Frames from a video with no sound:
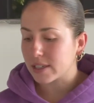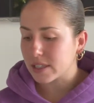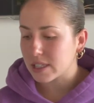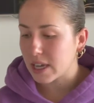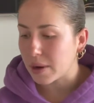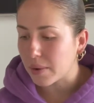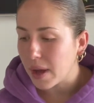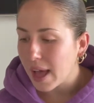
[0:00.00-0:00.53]

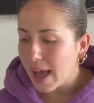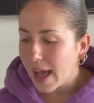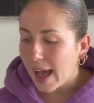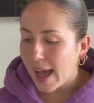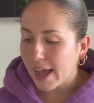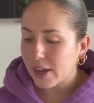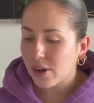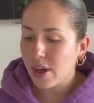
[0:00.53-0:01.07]
So
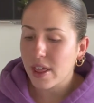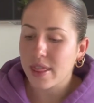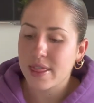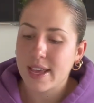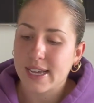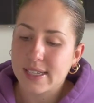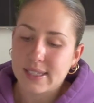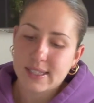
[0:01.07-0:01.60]
I got
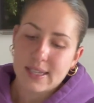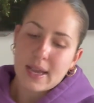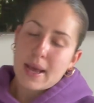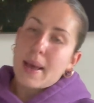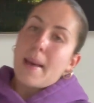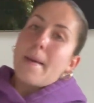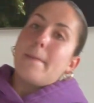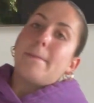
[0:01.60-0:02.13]
this
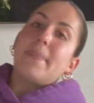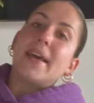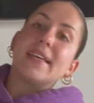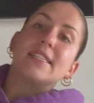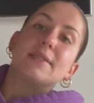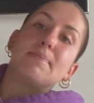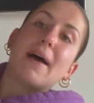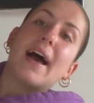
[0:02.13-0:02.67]

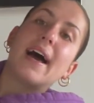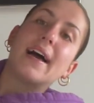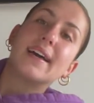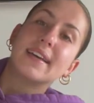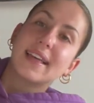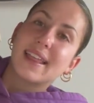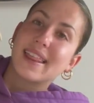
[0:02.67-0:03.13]
base bag.